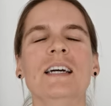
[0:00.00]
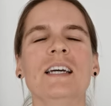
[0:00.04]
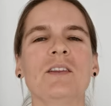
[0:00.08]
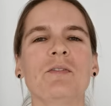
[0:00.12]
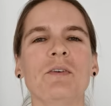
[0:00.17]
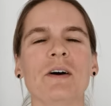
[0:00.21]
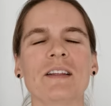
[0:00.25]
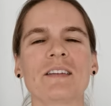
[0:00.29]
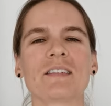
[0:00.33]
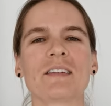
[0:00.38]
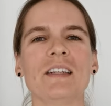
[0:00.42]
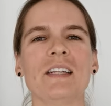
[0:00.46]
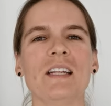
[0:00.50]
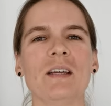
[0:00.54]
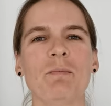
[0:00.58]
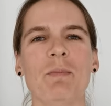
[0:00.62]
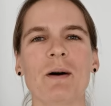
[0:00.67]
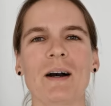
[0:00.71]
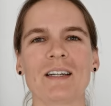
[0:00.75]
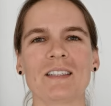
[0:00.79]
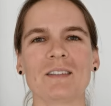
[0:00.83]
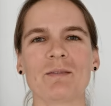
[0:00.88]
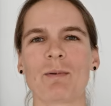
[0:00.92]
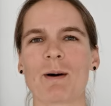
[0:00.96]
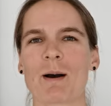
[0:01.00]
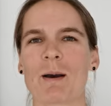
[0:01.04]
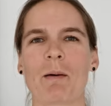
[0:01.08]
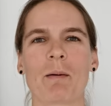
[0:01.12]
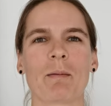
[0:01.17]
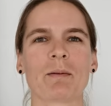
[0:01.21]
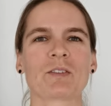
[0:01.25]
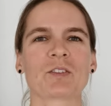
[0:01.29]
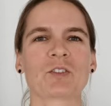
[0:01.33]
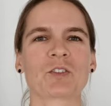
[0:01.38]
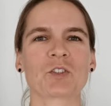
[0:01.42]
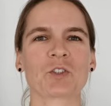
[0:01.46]
It went really bad, but
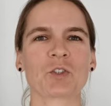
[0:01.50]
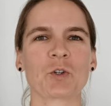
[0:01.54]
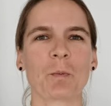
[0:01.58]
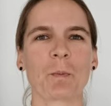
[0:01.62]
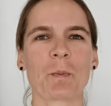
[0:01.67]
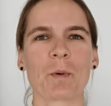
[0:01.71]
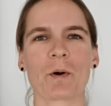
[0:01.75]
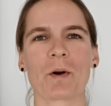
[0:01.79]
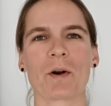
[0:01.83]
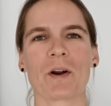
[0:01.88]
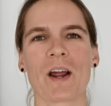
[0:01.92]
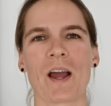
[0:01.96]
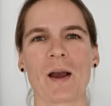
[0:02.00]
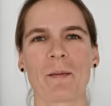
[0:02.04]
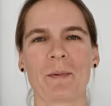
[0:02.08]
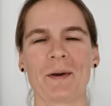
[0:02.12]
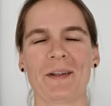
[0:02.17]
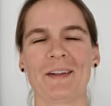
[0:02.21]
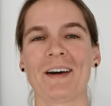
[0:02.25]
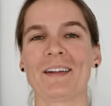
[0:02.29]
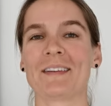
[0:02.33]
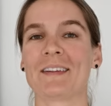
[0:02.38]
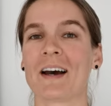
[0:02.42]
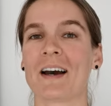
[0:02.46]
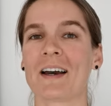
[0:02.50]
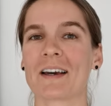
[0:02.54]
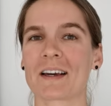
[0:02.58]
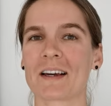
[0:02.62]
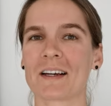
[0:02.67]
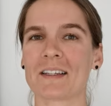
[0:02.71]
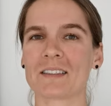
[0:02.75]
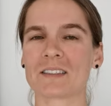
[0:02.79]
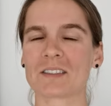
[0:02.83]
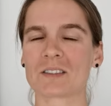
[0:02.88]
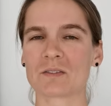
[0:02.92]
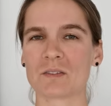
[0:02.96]
I'm super happy that I
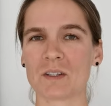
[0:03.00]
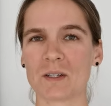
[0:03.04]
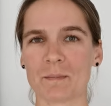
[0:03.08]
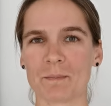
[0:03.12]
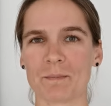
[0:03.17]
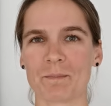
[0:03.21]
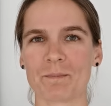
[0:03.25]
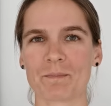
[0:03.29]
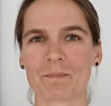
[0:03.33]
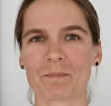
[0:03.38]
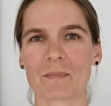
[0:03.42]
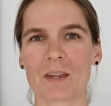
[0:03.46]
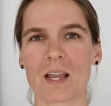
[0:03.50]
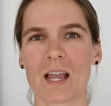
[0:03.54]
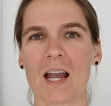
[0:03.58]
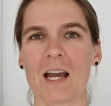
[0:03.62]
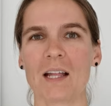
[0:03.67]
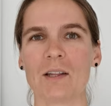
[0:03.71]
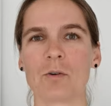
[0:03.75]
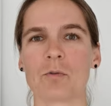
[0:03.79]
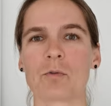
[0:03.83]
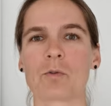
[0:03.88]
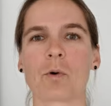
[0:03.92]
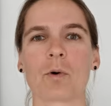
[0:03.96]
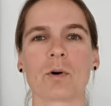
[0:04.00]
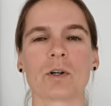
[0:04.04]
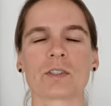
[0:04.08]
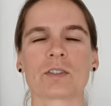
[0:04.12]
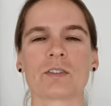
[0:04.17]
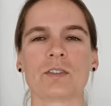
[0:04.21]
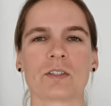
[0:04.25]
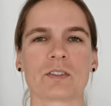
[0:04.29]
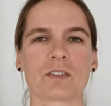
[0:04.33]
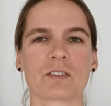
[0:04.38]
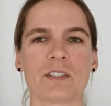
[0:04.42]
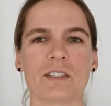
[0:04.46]
can swim. And of course
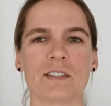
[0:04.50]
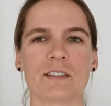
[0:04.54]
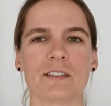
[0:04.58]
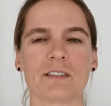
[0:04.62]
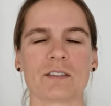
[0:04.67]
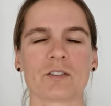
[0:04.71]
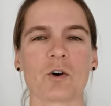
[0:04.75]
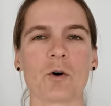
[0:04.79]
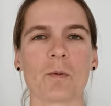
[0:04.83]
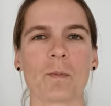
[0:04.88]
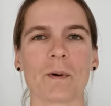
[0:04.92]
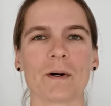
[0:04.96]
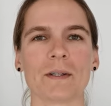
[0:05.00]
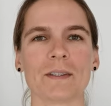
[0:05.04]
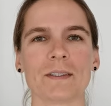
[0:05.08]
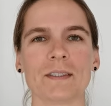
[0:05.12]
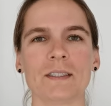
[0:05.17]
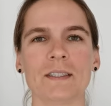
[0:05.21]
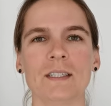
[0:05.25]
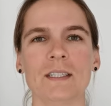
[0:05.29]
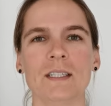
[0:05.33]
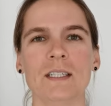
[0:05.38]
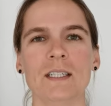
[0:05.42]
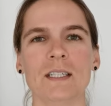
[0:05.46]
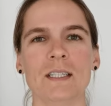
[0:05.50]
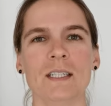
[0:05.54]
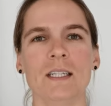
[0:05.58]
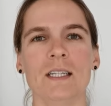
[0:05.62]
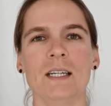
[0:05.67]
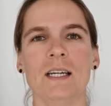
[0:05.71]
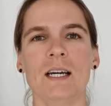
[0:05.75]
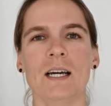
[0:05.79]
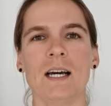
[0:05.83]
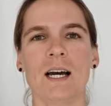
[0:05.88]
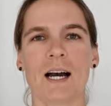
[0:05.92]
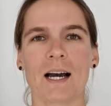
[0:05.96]
the street is open.
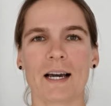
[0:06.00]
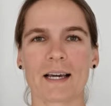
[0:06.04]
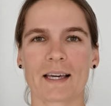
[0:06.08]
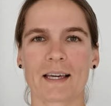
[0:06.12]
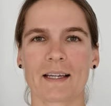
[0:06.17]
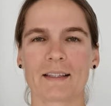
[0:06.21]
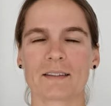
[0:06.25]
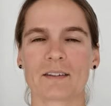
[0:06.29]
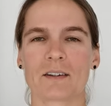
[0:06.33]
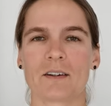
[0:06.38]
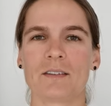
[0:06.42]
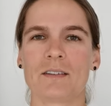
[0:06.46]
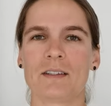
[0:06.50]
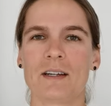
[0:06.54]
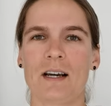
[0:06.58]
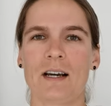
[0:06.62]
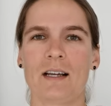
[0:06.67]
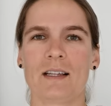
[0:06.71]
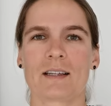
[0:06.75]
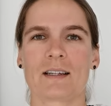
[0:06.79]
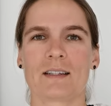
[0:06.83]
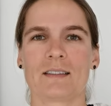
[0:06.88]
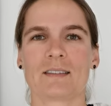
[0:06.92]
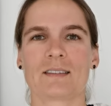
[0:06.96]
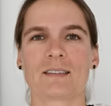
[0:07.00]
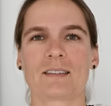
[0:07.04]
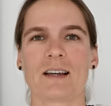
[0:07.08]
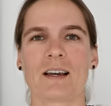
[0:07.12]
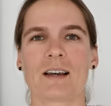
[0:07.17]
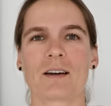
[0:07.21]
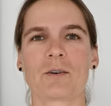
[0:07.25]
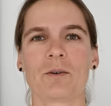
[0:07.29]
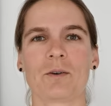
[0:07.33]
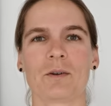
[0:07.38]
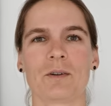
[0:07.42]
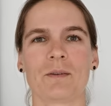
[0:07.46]
I can run, I can
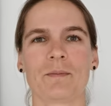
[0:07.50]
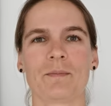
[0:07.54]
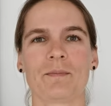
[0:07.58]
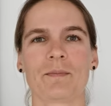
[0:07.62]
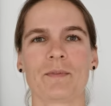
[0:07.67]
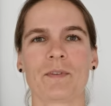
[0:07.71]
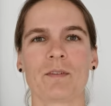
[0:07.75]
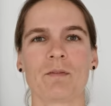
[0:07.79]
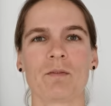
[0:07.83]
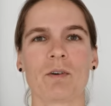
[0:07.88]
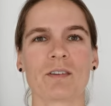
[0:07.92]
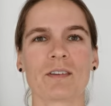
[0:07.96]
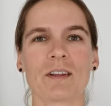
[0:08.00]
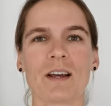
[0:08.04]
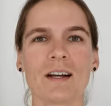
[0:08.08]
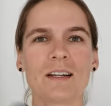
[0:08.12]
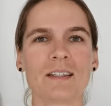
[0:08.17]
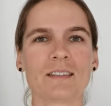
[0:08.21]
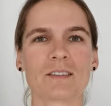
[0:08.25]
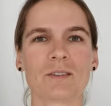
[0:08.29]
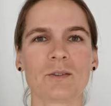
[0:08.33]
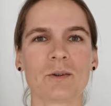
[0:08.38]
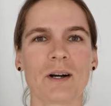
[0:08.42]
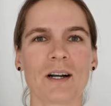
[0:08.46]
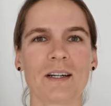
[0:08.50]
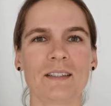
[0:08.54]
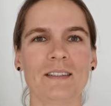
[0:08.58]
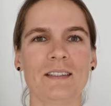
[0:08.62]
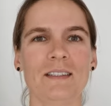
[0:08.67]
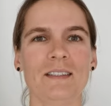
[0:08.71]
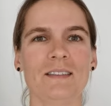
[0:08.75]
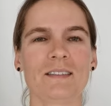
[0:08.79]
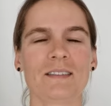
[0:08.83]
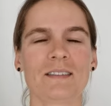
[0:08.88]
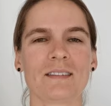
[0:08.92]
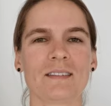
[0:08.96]
cycle. What else do I
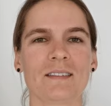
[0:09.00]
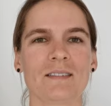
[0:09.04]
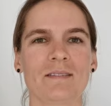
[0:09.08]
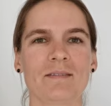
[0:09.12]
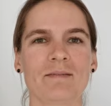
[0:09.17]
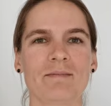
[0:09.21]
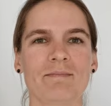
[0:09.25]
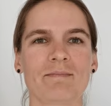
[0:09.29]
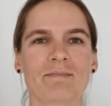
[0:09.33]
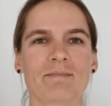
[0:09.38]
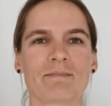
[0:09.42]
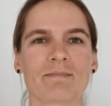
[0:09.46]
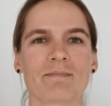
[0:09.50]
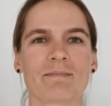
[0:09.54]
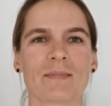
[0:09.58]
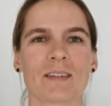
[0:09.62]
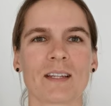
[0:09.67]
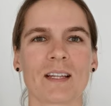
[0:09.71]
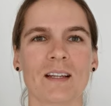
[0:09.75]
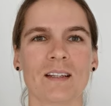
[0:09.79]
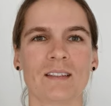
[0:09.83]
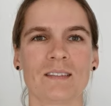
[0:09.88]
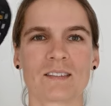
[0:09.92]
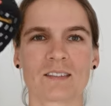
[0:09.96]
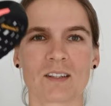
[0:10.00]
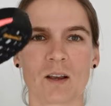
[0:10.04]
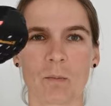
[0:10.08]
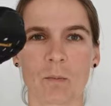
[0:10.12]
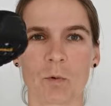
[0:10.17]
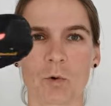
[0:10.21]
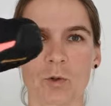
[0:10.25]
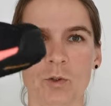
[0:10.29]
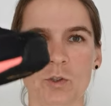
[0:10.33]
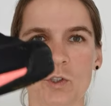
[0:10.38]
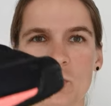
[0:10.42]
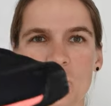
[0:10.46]
need? Some
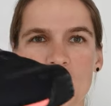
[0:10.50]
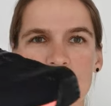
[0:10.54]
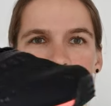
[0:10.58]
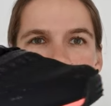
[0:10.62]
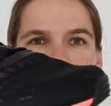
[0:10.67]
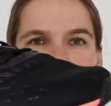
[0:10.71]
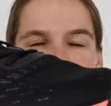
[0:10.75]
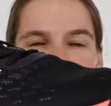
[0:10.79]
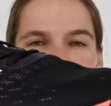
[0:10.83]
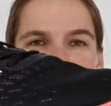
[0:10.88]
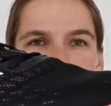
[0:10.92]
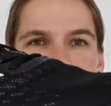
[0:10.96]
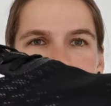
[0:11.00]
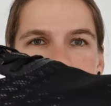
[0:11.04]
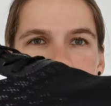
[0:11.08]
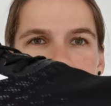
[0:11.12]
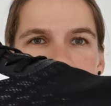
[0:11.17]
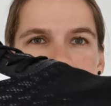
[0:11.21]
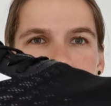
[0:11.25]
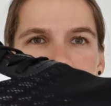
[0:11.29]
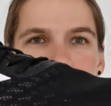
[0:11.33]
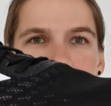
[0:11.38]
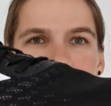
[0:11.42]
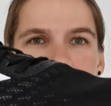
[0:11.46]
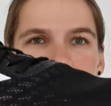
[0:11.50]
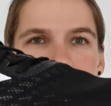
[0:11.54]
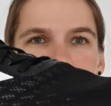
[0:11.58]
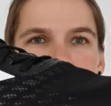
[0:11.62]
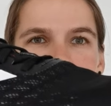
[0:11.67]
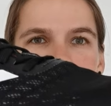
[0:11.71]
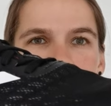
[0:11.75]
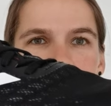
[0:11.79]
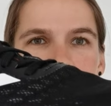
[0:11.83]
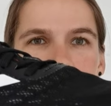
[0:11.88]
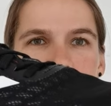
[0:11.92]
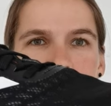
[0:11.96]
good shoes, like the
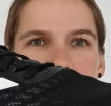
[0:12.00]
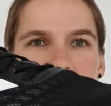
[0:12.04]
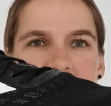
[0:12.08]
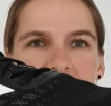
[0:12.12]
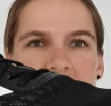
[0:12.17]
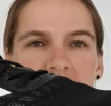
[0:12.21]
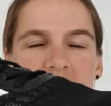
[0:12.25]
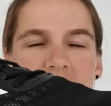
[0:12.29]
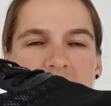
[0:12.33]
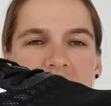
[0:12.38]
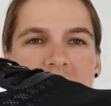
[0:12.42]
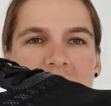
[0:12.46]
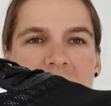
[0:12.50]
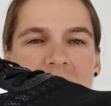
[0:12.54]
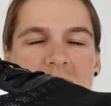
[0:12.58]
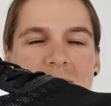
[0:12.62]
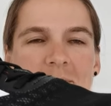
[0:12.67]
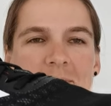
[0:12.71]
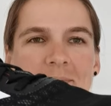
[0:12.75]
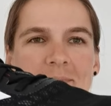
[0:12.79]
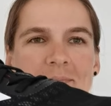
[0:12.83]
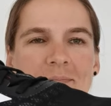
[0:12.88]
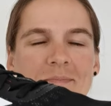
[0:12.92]
Adidas SL20.